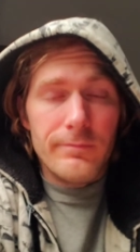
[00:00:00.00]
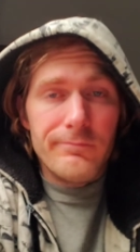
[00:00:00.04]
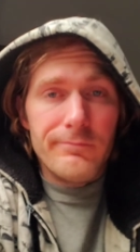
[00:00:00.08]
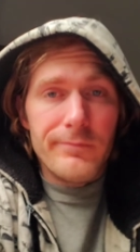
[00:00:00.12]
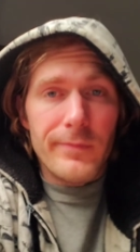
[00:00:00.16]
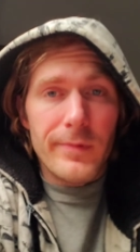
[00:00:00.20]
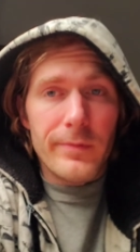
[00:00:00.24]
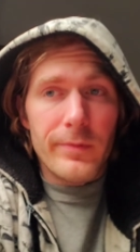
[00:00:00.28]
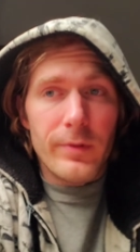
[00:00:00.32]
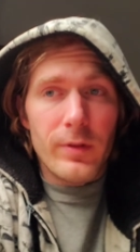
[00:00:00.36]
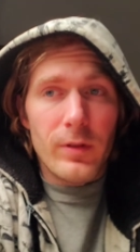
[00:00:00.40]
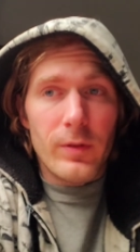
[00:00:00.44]

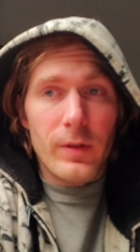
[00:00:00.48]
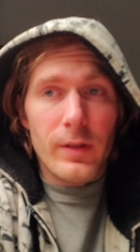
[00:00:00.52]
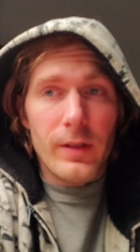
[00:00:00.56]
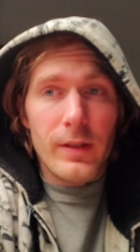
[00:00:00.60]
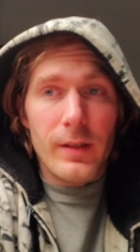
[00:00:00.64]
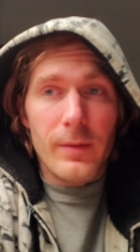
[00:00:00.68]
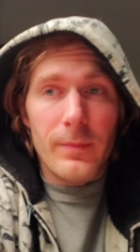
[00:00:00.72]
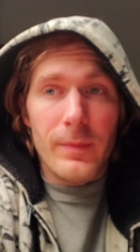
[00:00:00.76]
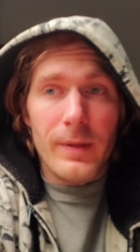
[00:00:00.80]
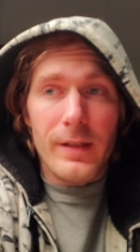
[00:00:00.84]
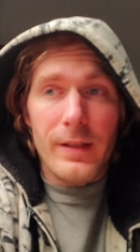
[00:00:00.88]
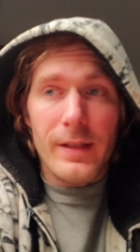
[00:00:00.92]
I'm gonna go get
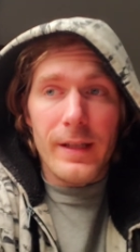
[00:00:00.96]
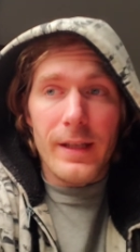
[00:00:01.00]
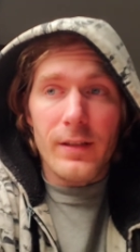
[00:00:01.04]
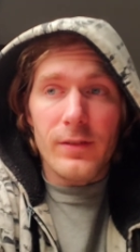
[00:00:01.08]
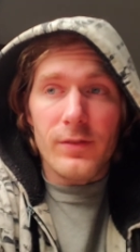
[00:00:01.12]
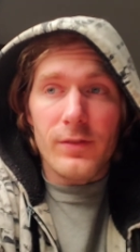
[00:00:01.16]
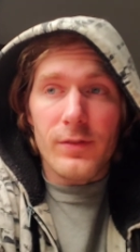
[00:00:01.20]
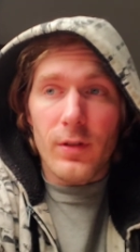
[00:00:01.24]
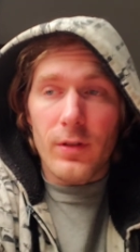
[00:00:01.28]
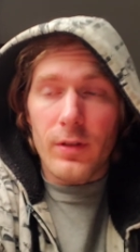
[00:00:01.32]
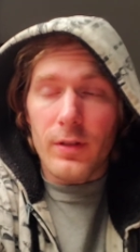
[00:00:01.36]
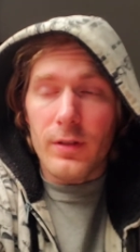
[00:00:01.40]
my day
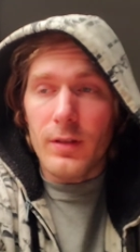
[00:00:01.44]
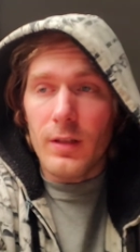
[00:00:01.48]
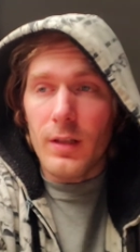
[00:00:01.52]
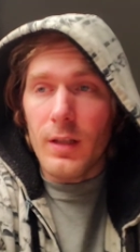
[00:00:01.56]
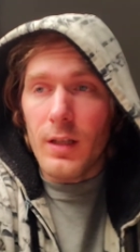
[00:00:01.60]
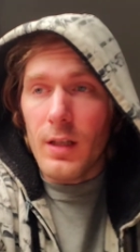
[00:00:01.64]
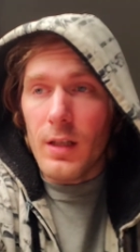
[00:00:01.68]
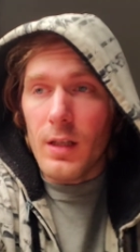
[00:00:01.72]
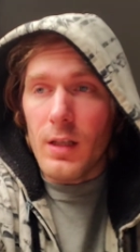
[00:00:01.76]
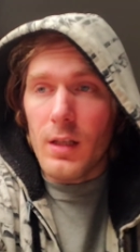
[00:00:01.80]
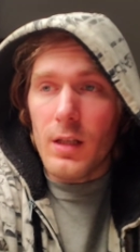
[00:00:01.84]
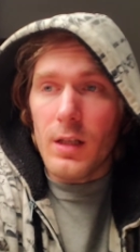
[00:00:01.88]
started.
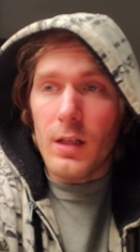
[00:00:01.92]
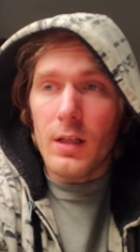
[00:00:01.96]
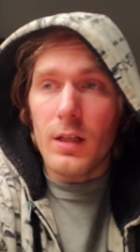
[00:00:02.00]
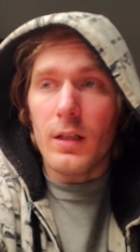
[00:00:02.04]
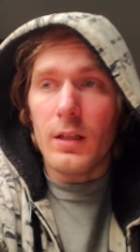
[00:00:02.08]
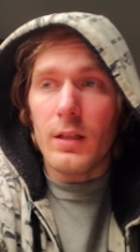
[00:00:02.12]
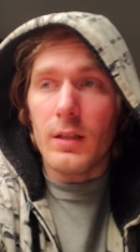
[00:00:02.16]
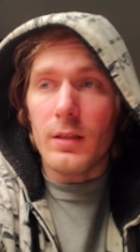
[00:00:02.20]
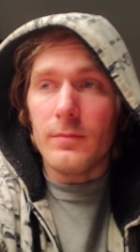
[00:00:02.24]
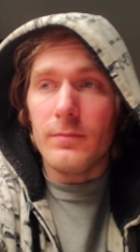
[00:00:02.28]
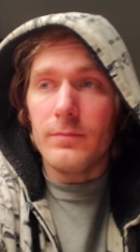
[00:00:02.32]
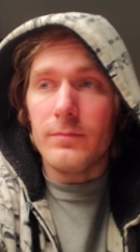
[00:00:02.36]

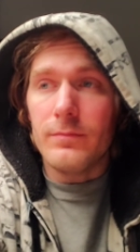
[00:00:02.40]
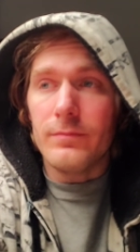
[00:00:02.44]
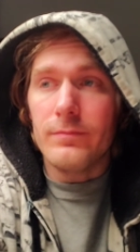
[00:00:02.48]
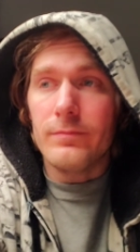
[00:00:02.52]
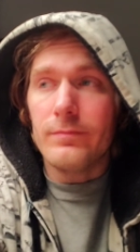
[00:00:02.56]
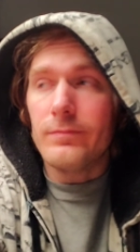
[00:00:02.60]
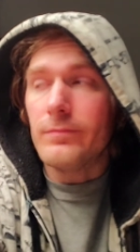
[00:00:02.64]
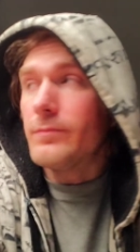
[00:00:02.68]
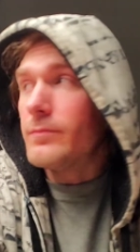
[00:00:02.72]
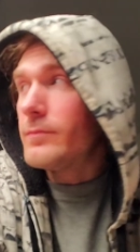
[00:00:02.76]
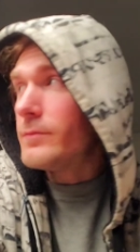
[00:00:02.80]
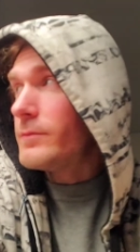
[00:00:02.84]
Um,
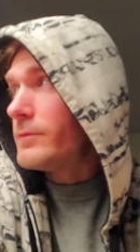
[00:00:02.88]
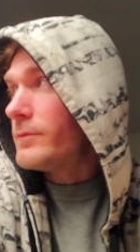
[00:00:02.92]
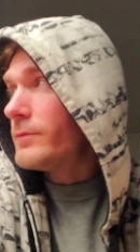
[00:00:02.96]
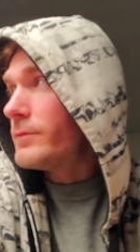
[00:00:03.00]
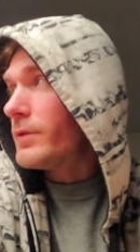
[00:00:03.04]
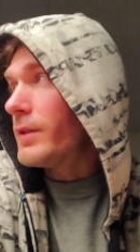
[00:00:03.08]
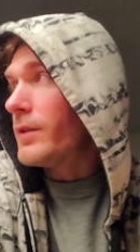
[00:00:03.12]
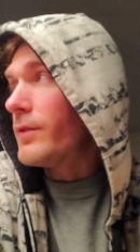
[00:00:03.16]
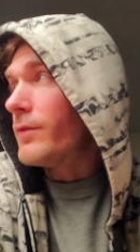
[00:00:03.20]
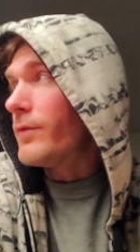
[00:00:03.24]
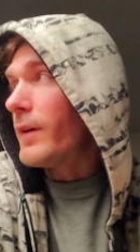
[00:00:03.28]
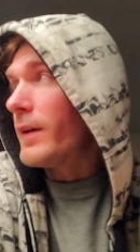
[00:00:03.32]
try
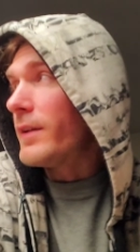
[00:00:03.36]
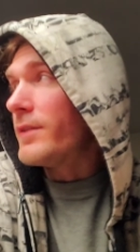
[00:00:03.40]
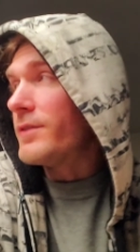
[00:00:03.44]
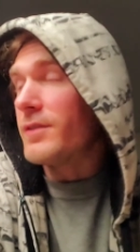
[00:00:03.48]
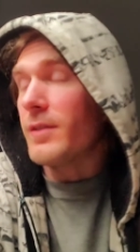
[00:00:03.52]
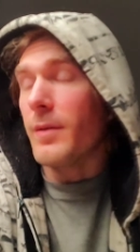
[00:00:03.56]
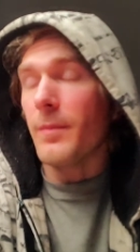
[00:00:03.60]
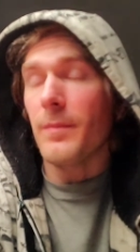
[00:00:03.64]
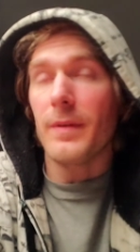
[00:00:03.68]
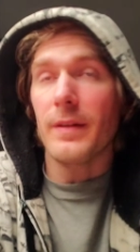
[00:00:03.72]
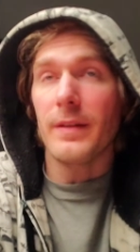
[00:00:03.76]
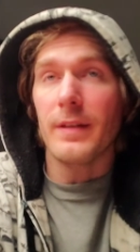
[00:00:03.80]
to find
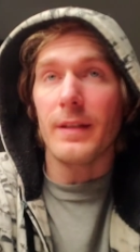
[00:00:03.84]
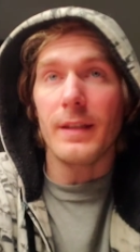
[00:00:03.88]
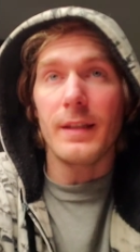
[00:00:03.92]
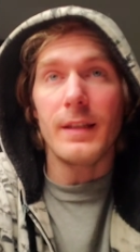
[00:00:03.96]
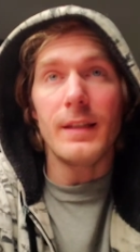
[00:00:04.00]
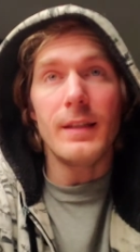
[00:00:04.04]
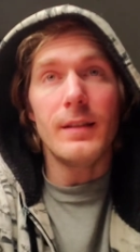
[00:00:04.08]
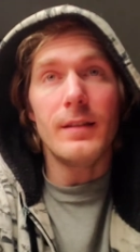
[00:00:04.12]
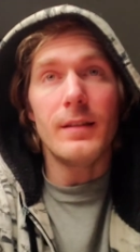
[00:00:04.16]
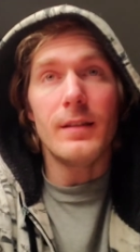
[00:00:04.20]
something to eat.